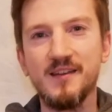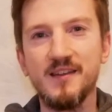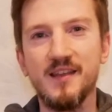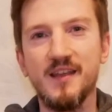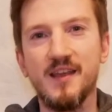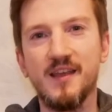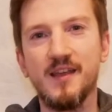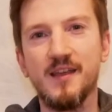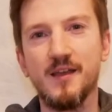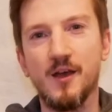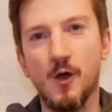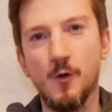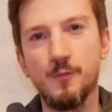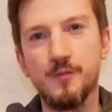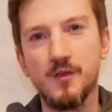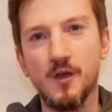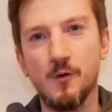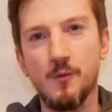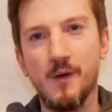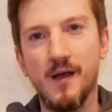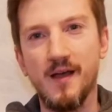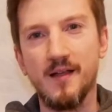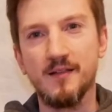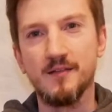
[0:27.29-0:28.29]
here, hope
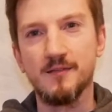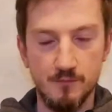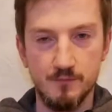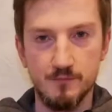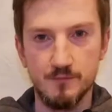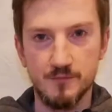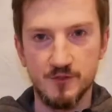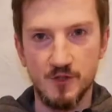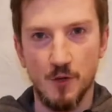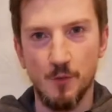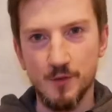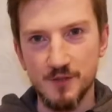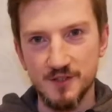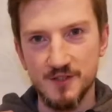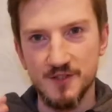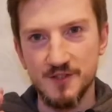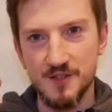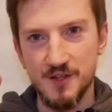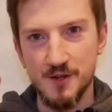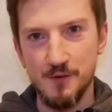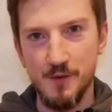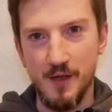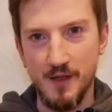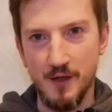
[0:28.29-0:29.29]
you're well. So I wanted
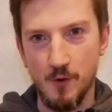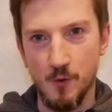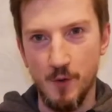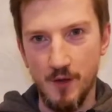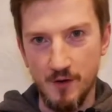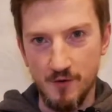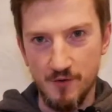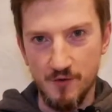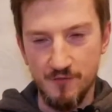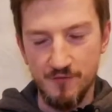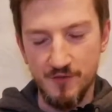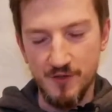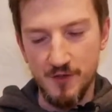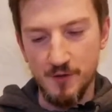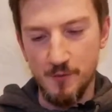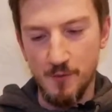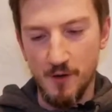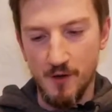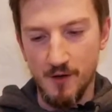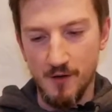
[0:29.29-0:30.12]
to do a quick review